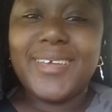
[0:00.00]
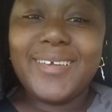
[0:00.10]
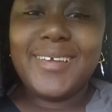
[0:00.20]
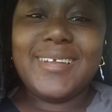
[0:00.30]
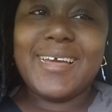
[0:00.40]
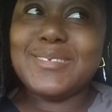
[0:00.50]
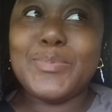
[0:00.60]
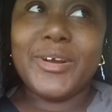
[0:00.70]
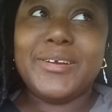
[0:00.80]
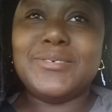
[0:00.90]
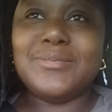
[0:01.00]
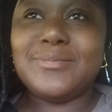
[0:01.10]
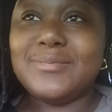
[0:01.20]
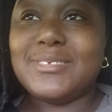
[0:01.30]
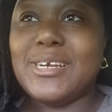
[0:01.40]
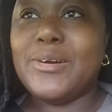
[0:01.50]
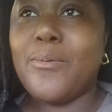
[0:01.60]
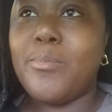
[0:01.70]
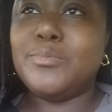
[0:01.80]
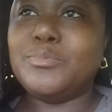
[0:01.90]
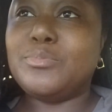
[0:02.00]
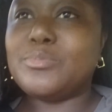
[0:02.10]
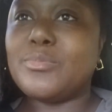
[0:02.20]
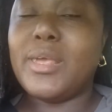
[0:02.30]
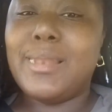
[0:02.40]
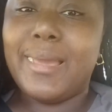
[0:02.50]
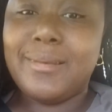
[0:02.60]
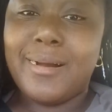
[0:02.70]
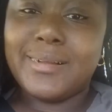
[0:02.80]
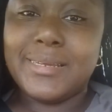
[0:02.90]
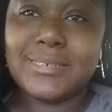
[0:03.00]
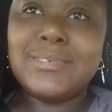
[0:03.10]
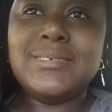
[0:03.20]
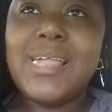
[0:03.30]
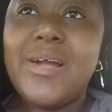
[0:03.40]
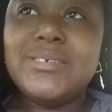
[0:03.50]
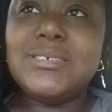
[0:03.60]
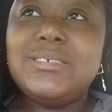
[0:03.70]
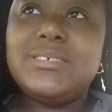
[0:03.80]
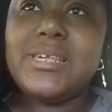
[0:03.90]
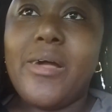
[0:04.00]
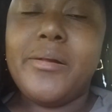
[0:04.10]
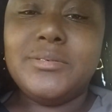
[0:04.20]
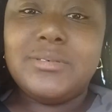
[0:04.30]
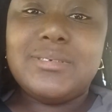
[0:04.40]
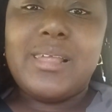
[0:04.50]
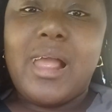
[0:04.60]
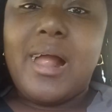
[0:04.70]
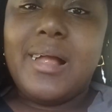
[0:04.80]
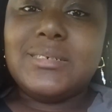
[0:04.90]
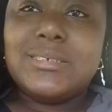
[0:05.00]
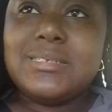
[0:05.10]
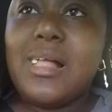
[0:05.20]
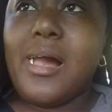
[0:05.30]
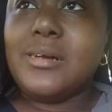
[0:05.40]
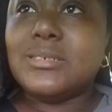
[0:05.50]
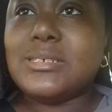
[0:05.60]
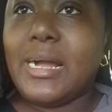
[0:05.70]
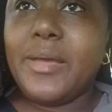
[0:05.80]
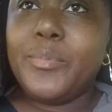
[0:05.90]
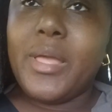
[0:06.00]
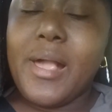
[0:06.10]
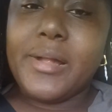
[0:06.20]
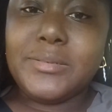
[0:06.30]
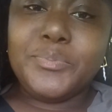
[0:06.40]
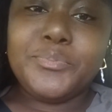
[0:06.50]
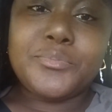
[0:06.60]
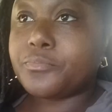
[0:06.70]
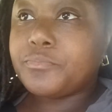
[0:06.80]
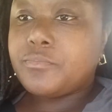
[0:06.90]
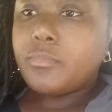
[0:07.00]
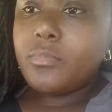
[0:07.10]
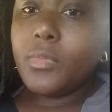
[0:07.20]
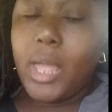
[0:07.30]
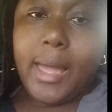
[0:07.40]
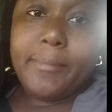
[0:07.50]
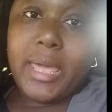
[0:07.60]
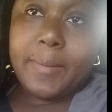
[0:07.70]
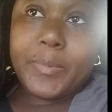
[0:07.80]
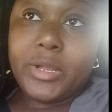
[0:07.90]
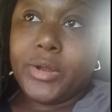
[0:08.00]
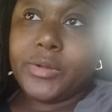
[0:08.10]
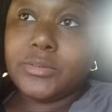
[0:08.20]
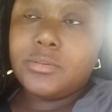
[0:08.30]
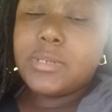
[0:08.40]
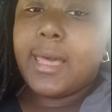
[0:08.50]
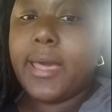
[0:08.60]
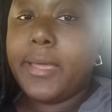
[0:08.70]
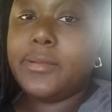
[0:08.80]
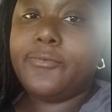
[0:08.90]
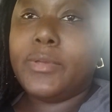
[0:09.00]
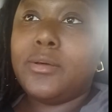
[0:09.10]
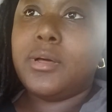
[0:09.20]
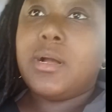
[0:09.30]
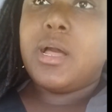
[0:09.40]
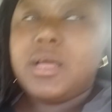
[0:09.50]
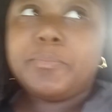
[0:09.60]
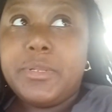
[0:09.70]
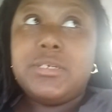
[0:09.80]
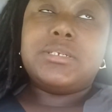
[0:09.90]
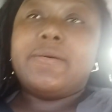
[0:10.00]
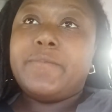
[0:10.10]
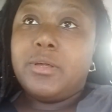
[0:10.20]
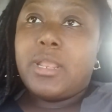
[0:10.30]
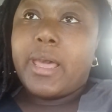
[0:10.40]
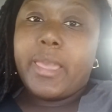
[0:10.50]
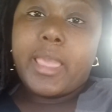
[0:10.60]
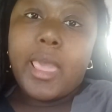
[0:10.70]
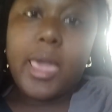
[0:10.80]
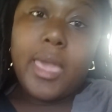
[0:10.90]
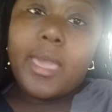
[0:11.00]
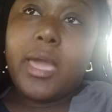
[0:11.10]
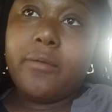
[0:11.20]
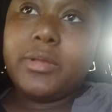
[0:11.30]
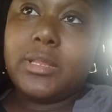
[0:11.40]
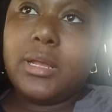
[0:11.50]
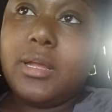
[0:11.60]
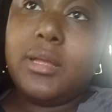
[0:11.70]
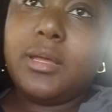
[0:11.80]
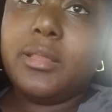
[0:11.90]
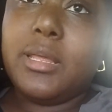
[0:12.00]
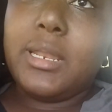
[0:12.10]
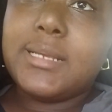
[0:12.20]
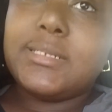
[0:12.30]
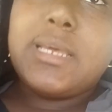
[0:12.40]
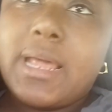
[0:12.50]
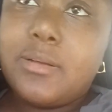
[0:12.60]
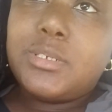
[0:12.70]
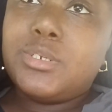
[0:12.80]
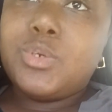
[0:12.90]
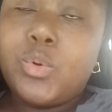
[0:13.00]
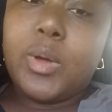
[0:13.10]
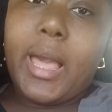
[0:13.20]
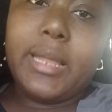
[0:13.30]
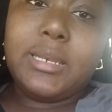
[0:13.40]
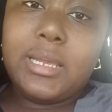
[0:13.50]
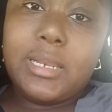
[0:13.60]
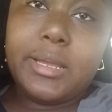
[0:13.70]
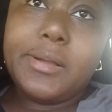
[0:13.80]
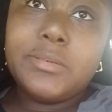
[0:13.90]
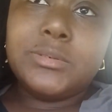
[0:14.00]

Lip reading: he likes brown, so he likes dark liquor, so got him that. I'm a happy girl. I feel accomplished. I feel like everything that I set out to do, I did it.